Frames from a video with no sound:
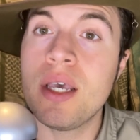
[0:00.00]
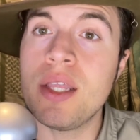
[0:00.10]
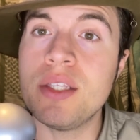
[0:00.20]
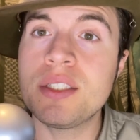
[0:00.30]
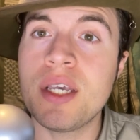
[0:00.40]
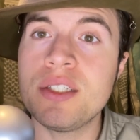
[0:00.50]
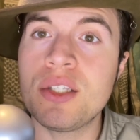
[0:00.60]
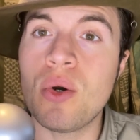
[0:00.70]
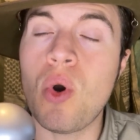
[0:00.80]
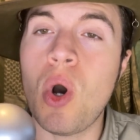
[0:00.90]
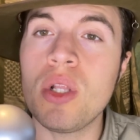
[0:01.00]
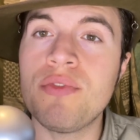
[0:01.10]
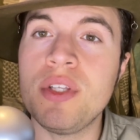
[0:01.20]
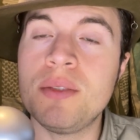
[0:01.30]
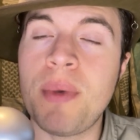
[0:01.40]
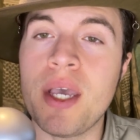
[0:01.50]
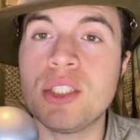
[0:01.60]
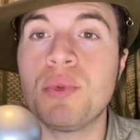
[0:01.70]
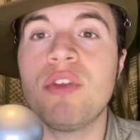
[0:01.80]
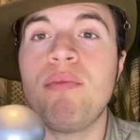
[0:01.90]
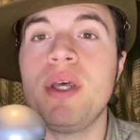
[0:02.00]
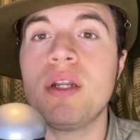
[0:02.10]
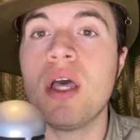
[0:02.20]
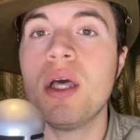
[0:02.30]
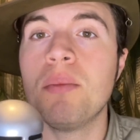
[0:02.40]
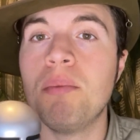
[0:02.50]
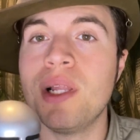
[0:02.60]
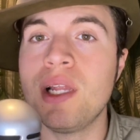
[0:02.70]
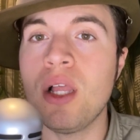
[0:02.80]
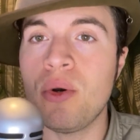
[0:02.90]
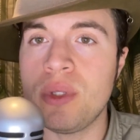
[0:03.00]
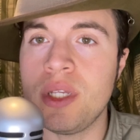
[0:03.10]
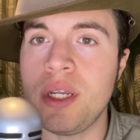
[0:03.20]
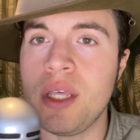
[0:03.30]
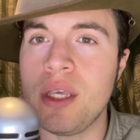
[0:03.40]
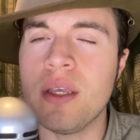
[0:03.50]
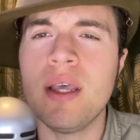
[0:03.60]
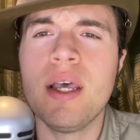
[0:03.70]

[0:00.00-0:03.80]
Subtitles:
In this case, though, all of these pants would have been below the knee.